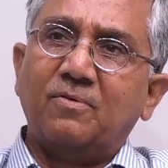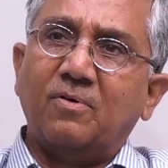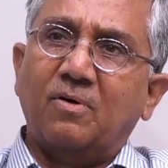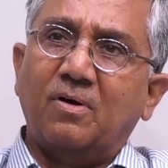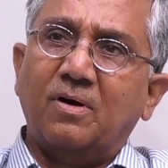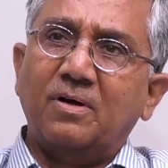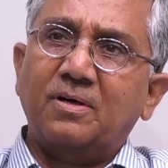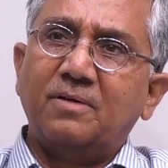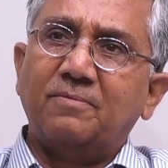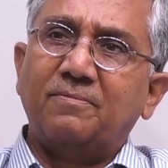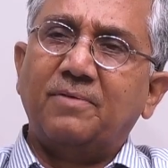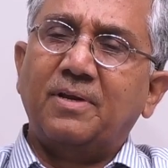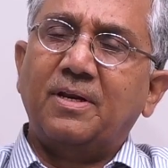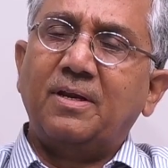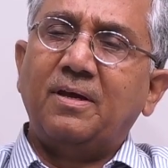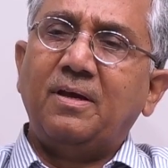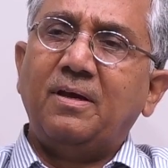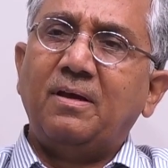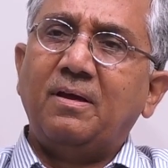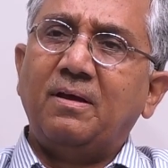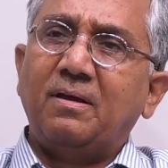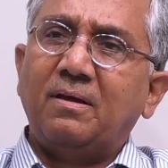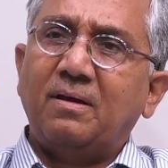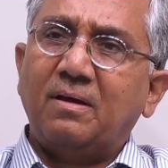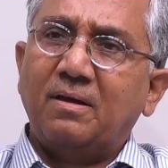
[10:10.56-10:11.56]
got a
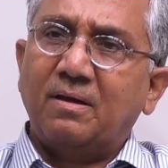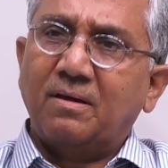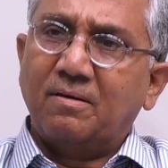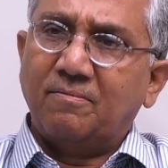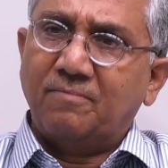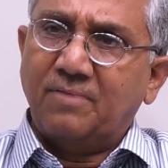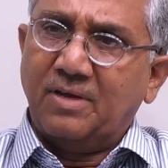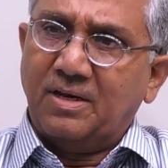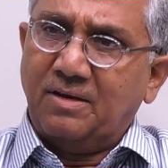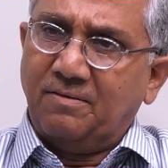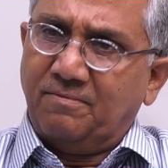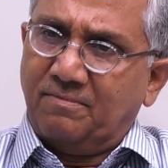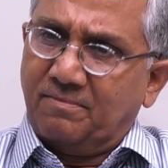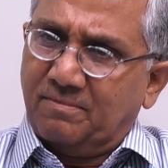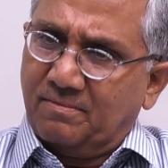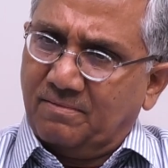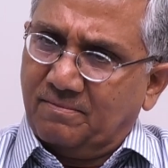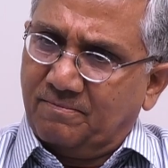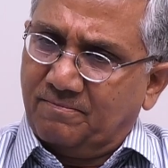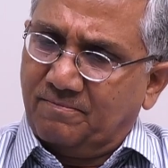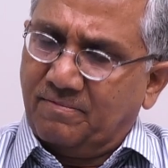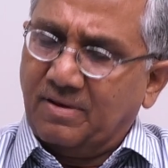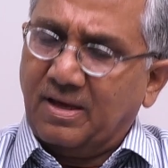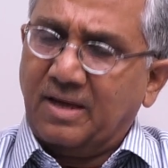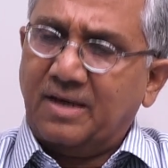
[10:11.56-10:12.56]
very, very
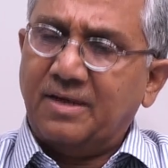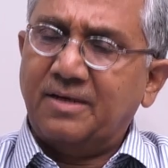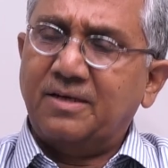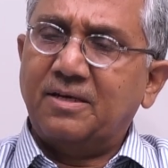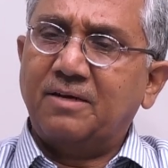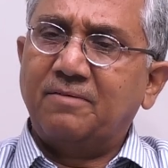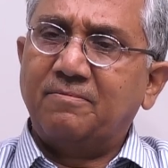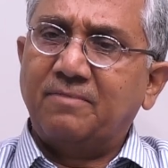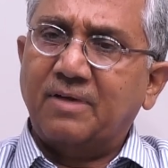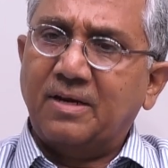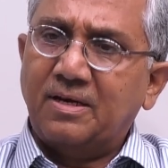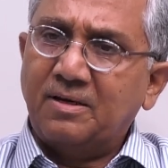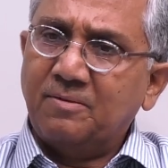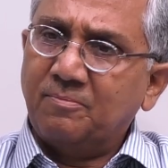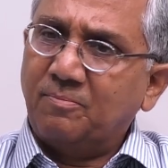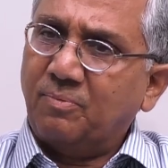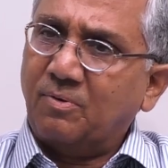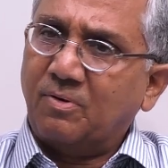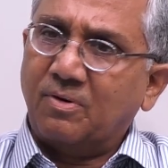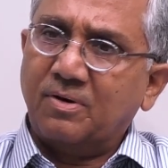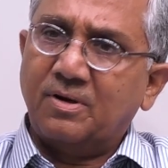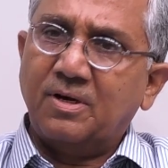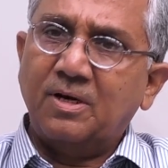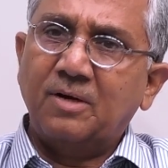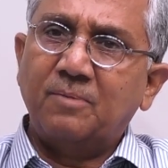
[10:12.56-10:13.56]
valid and very
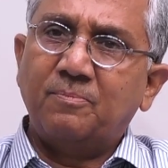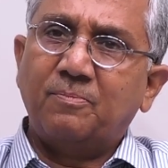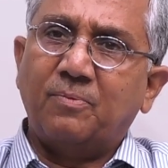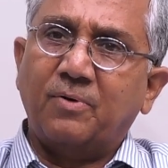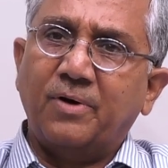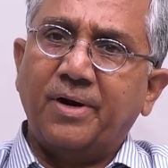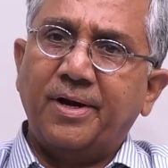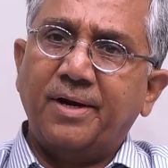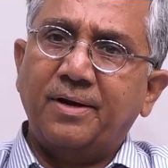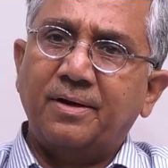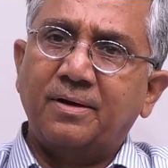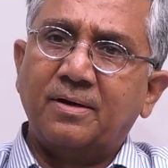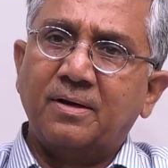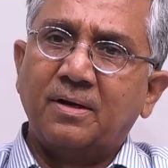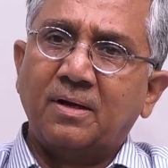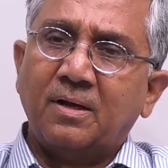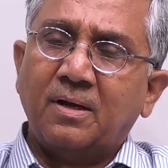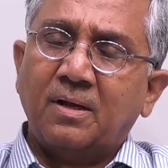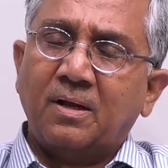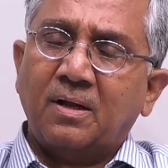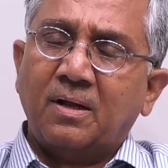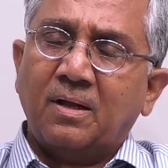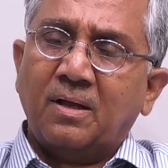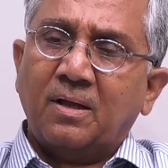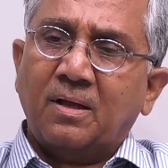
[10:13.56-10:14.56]
important point,
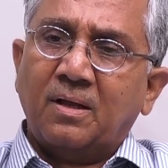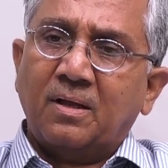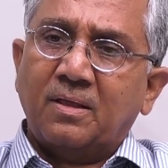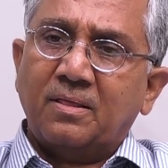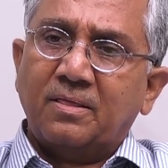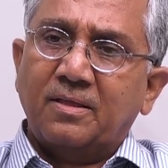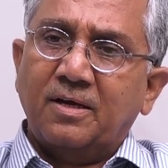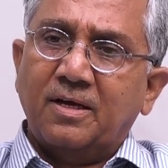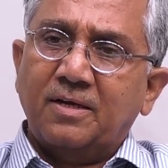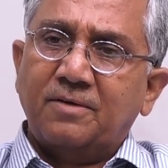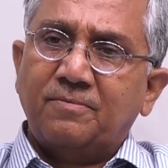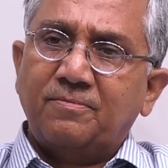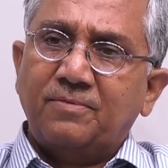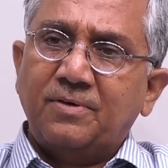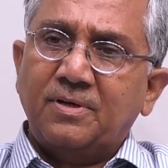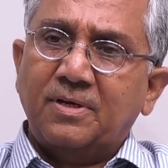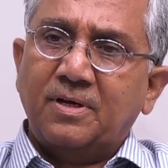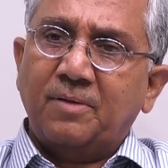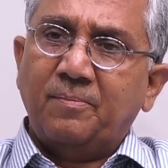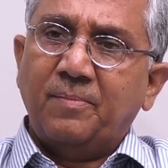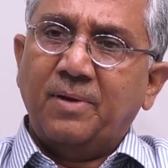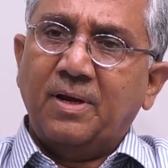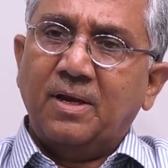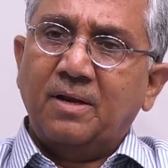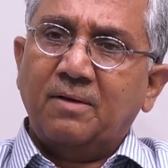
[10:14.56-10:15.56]
that we
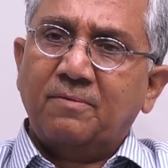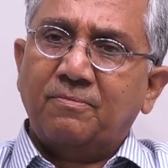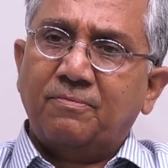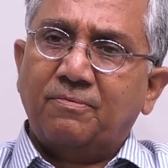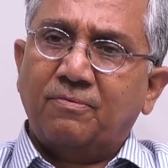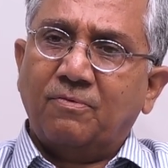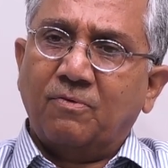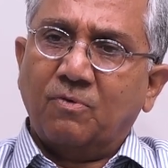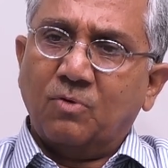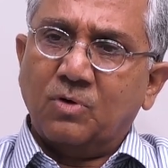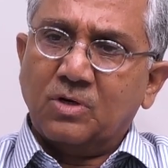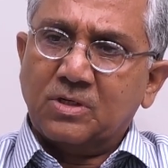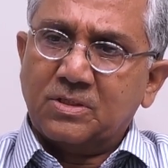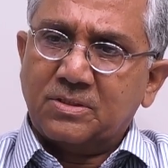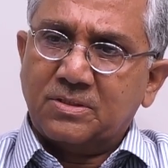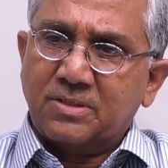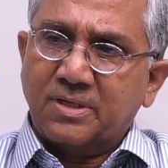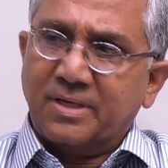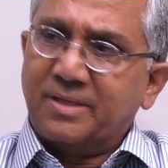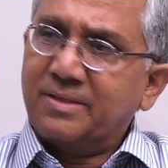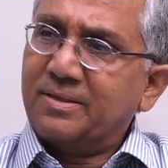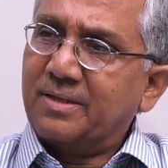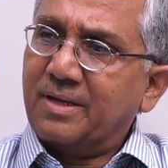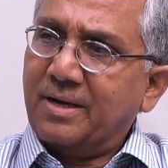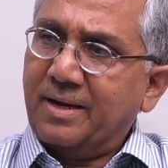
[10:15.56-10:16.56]
remain focused
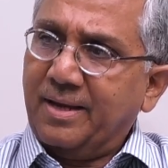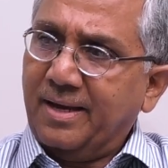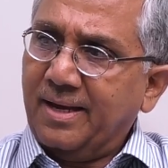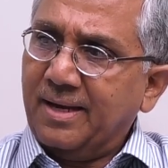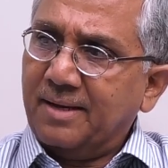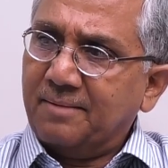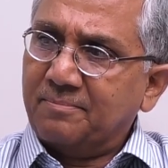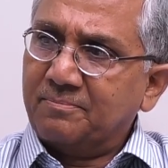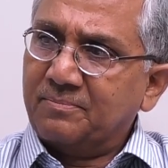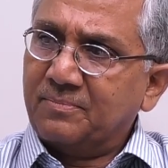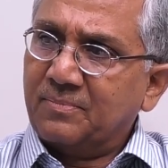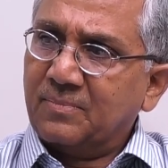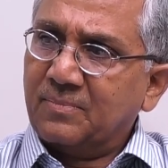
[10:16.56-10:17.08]
in the lab.